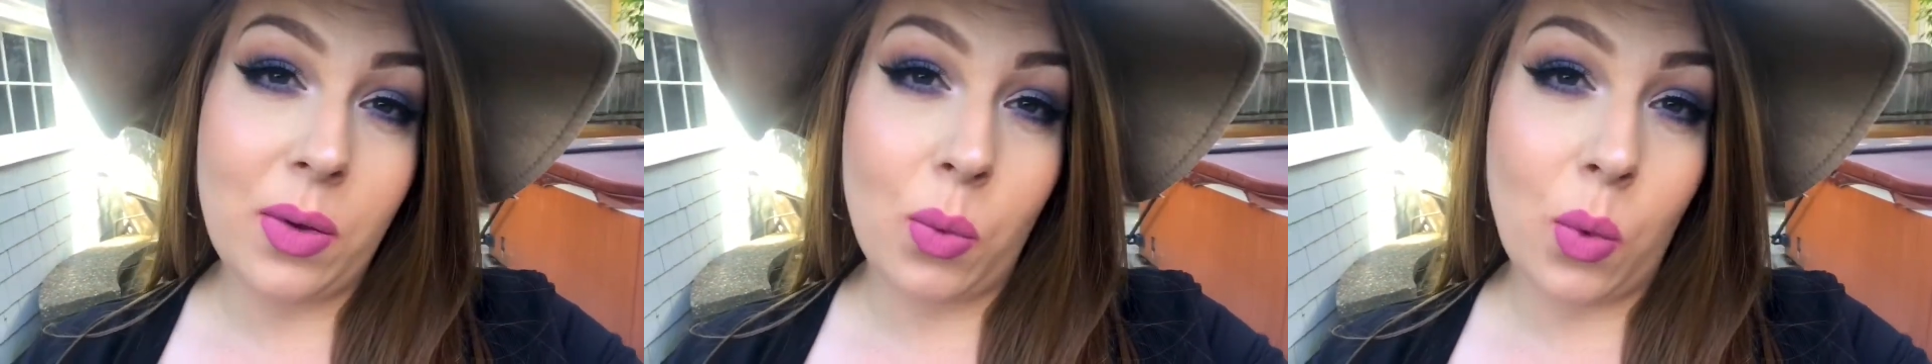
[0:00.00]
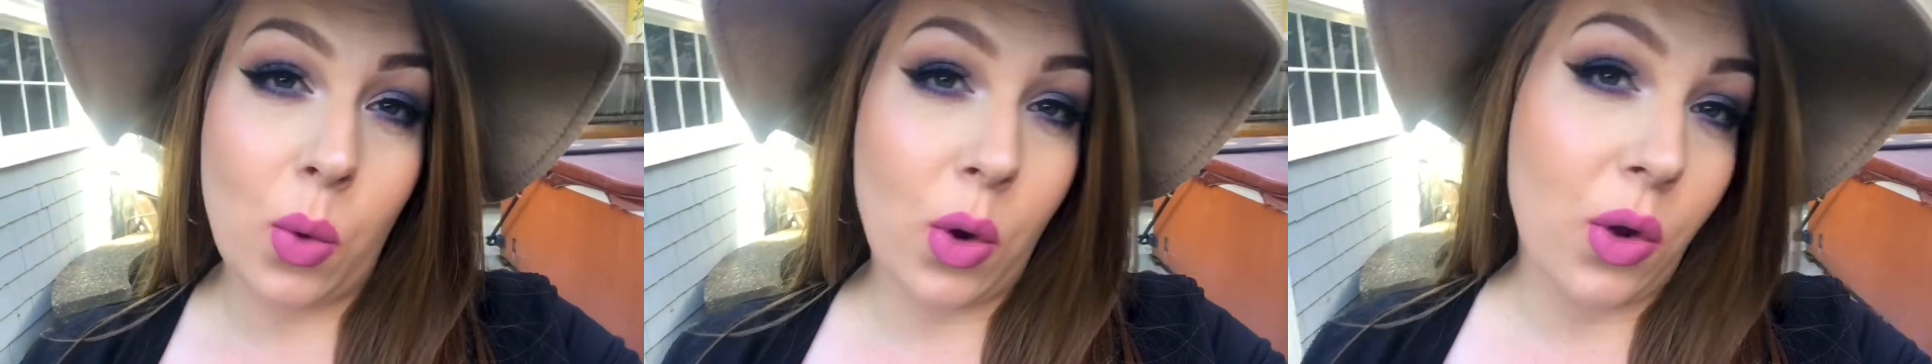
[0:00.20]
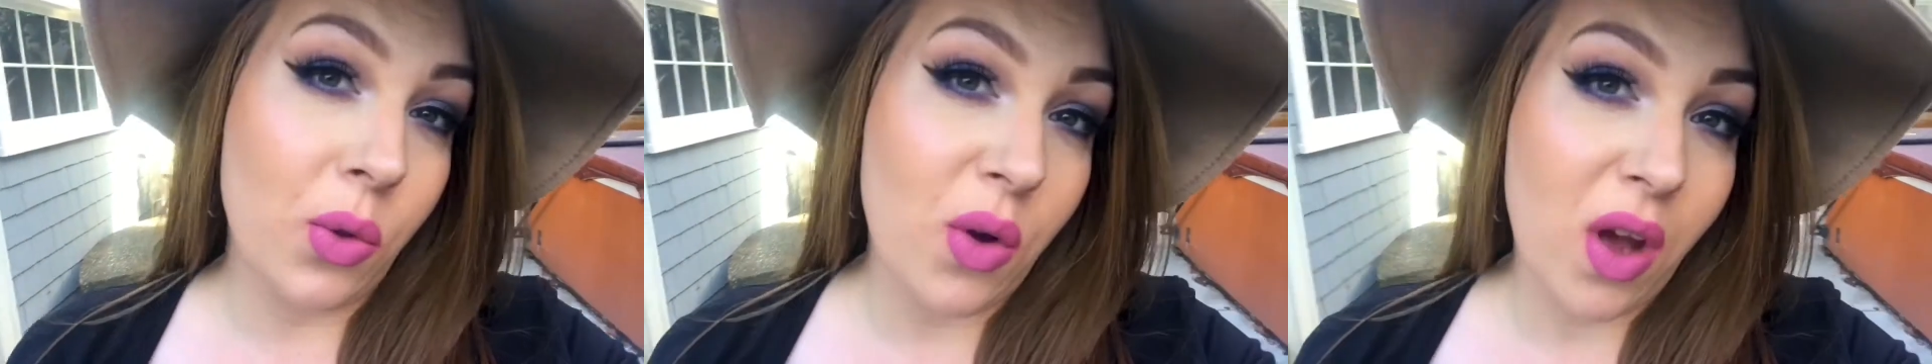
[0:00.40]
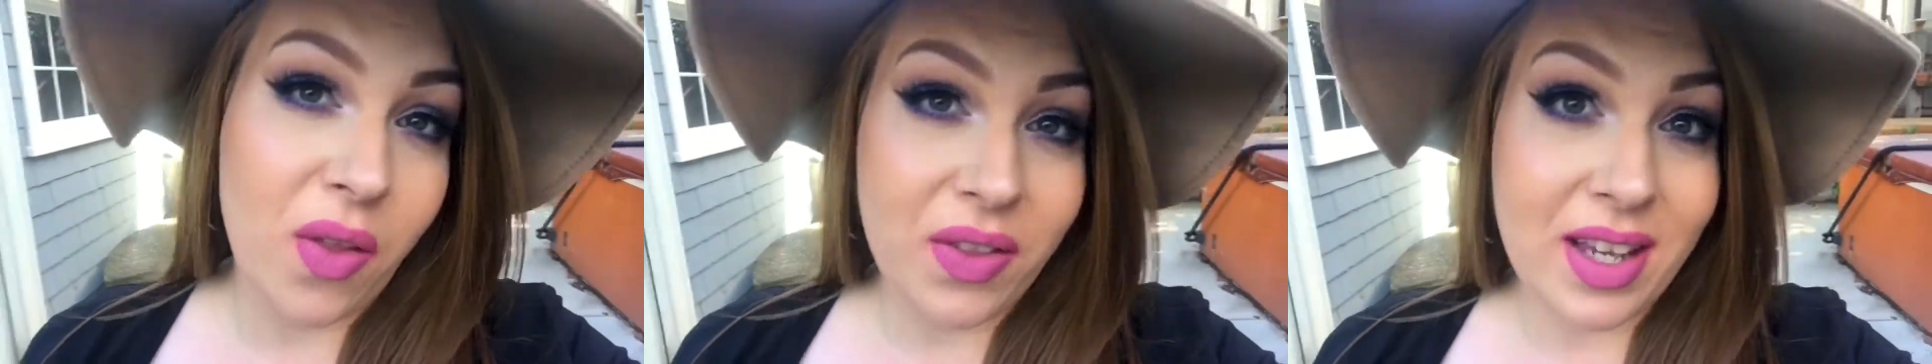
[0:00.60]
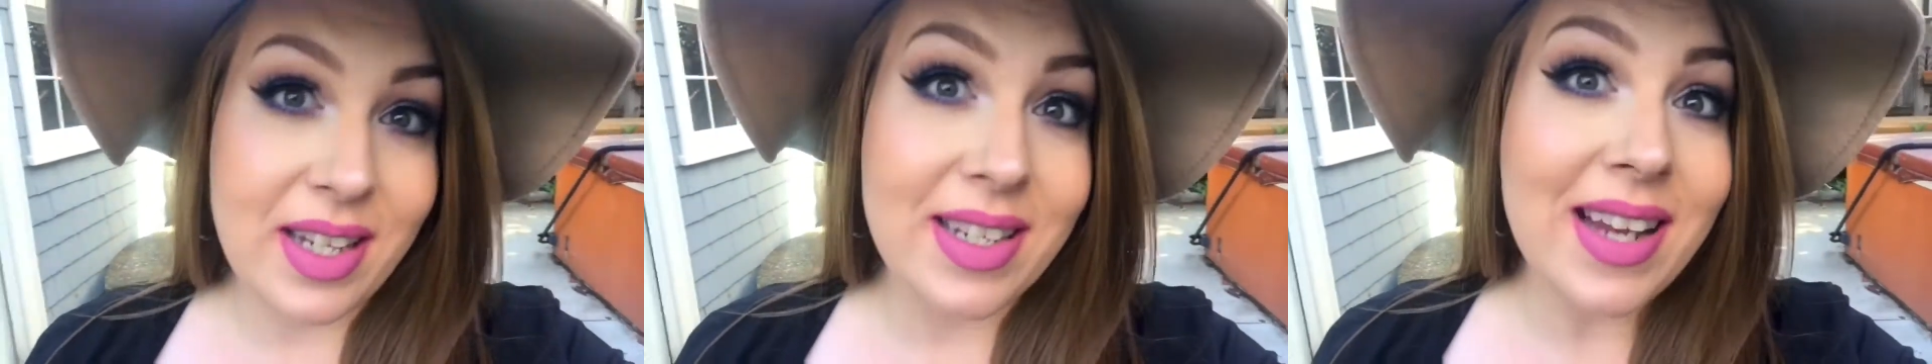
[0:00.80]
wore throughout
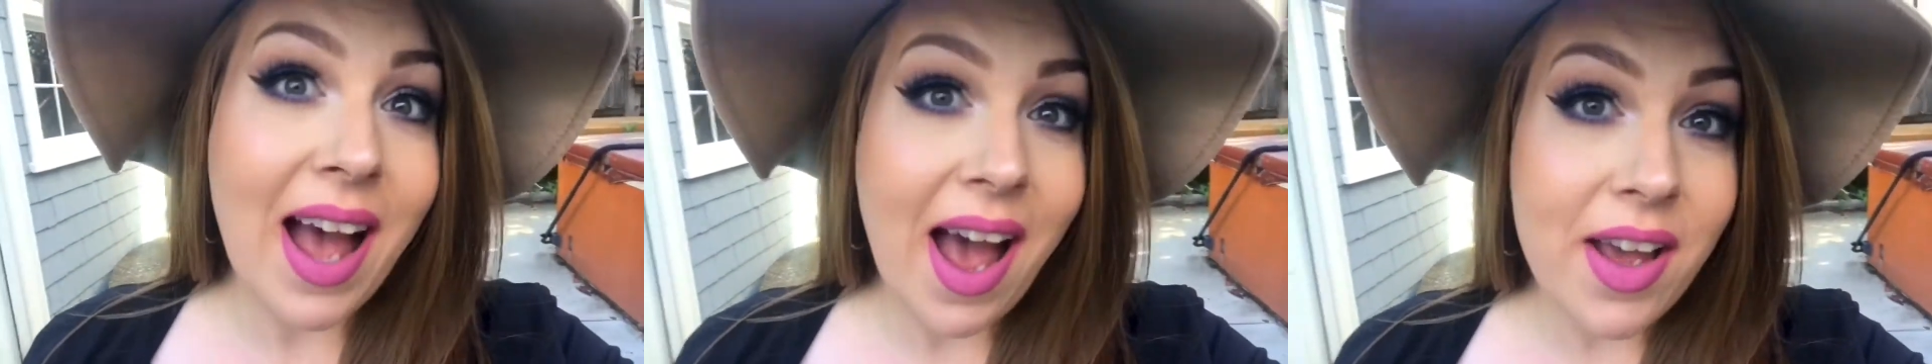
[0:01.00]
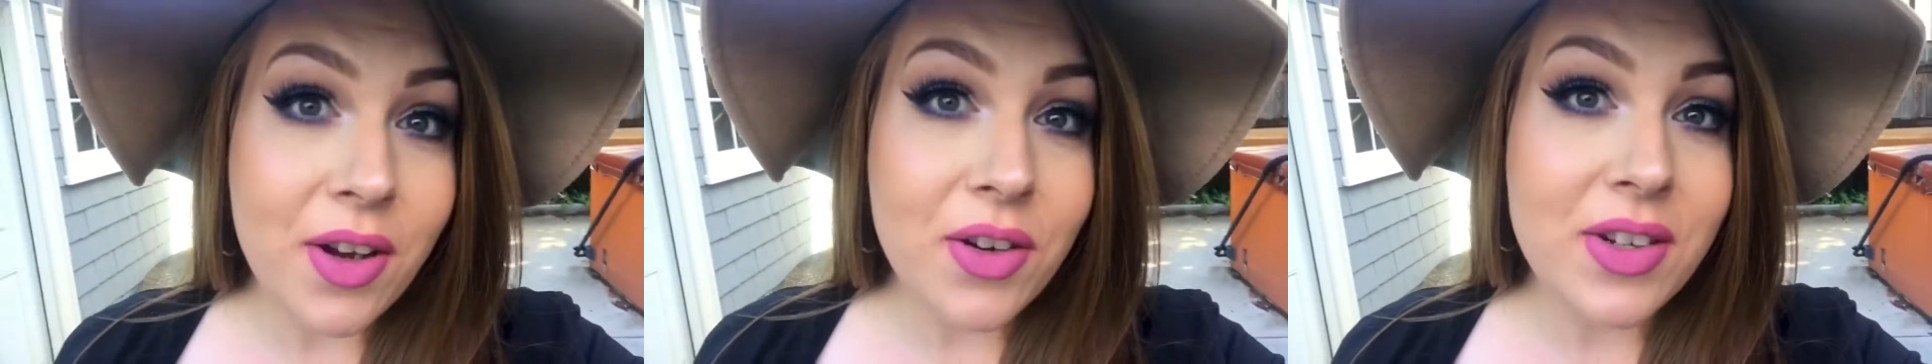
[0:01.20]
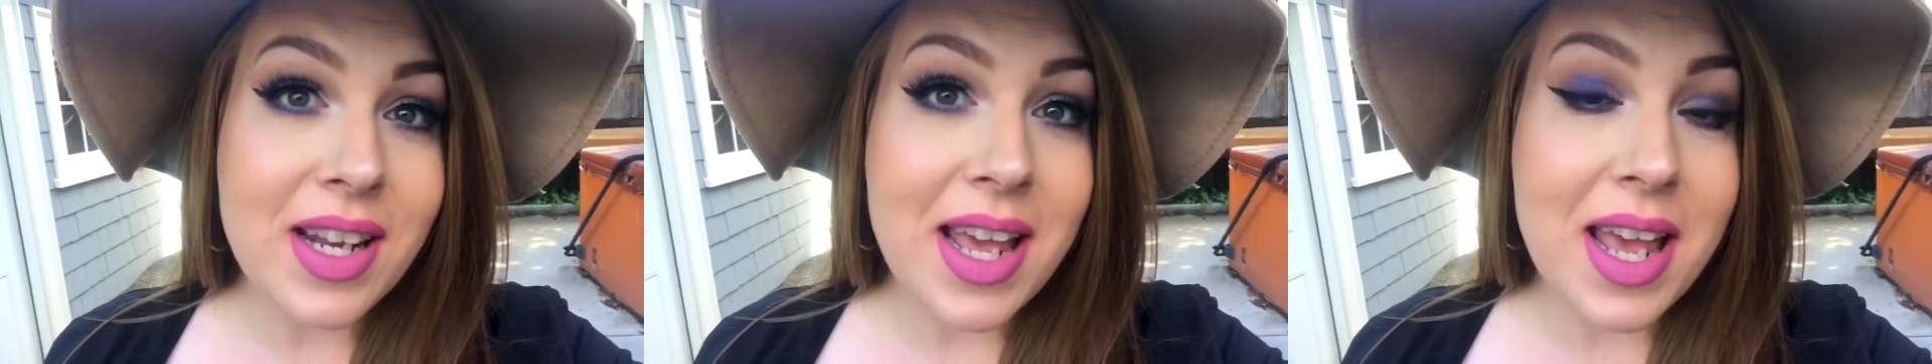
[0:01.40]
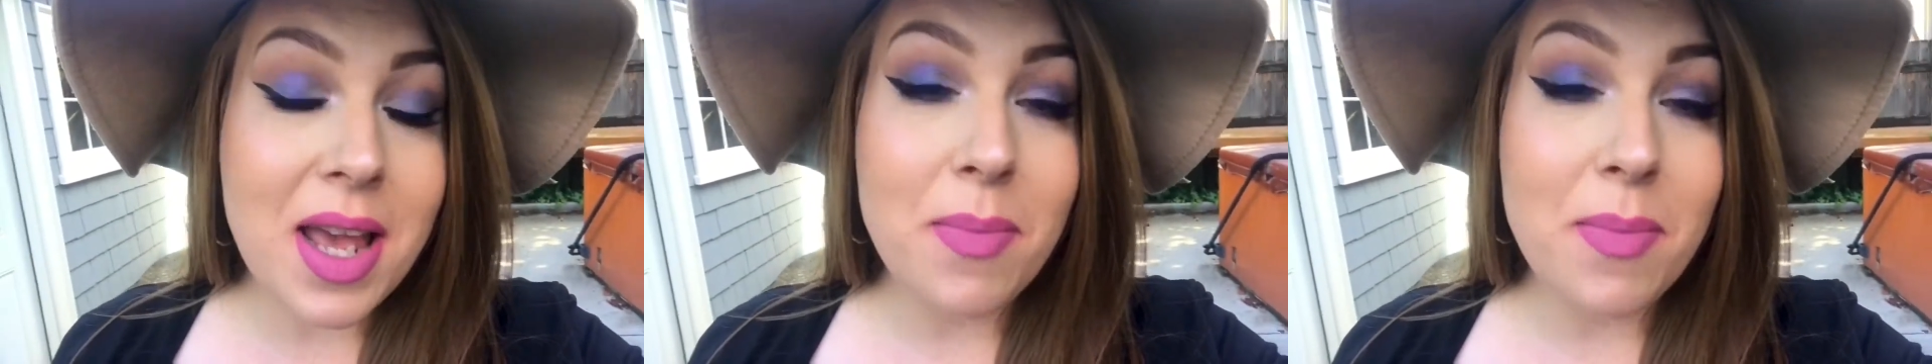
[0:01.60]
the entire day,